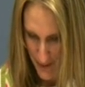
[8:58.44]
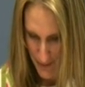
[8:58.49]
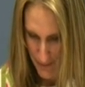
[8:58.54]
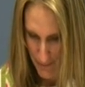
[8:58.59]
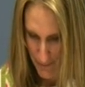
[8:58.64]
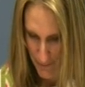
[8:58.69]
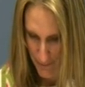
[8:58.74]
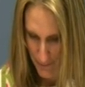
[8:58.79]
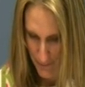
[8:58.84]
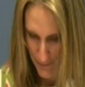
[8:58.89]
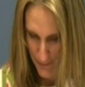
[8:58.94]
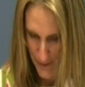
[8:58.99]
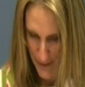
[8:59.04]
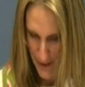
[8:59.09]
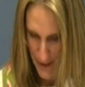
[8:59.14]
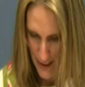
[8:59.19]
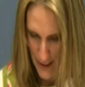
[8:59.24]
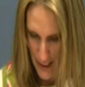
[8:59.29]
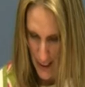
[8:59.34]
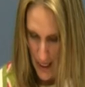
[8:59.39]
Okay.
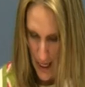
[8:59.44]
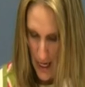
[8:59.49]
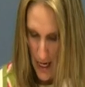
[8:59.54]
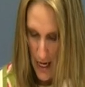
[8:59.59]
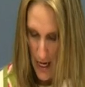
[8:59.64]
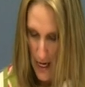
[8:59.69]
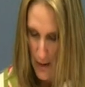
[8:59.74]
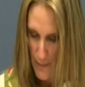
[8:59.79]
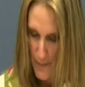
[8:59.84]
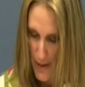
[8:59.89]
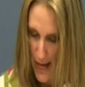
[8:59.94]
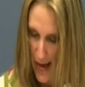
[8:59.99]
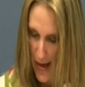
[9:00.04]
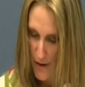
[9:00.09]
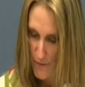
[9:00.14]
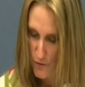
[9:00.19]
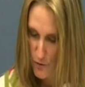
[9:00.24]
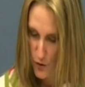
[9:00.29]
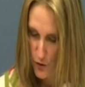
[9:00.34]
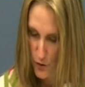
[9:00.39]

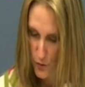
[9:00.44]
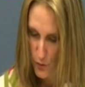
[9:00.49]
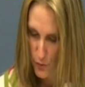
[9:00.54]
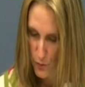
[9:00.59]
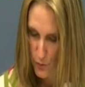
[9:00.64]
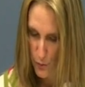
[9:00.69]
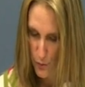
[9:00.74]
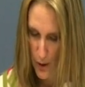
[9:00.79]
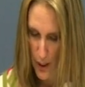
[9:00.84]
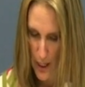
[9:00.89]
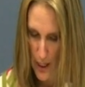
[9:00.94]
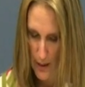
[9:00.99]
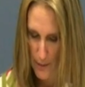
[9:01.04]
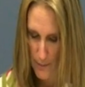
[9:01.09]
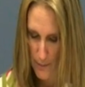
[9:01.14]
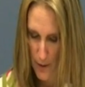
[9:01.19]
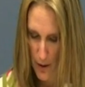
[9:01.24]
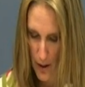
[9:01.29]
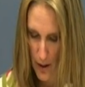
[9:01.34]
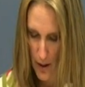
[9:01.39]
After you
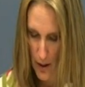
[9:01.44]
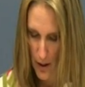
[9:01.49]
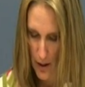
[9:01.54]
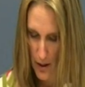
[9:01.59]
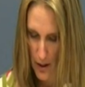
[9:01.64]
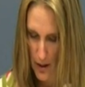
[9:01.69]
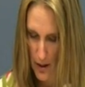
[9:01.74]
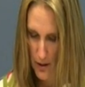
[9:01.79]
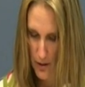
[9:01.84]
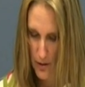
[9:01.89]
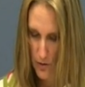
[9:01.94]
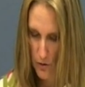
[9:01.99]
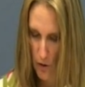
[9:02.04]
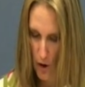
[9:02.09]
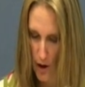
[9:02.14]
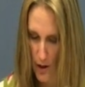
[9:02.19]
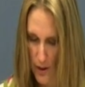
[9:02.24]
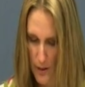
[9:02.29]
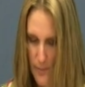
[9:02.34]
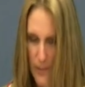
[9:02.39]

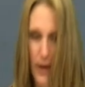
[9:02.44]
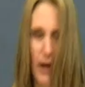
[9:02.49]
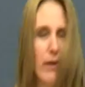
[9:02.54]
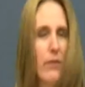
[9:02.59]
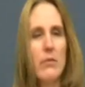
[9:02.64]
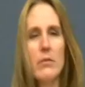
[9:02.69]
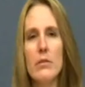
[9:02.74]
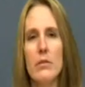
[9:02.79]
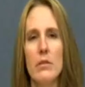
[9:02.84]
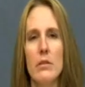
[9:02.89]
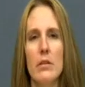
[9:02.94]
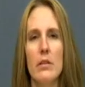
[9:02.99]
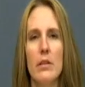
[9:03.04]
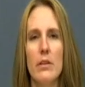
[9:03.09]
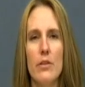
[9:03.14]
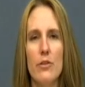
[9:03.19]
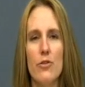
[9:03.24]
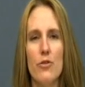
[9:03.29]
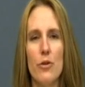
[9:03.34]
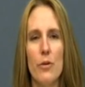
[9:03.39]
talk about
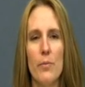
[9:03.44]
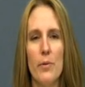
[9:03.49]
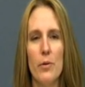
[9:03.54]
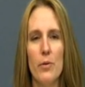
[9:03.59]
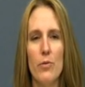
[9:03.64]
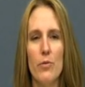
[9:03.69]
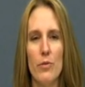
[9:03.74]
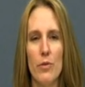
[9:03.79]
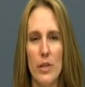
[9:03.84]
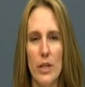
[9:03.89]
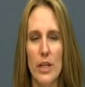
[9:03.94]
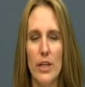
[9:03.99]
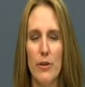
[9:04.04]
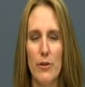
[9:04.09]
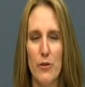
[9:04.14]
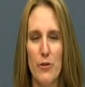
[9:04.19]
the tributes or the